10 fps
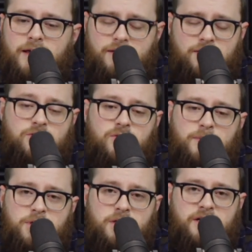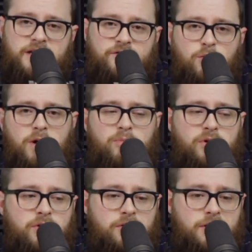in the description. If you want to
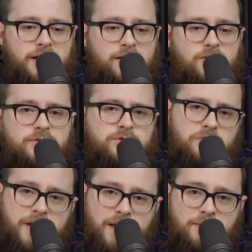pre order any of those through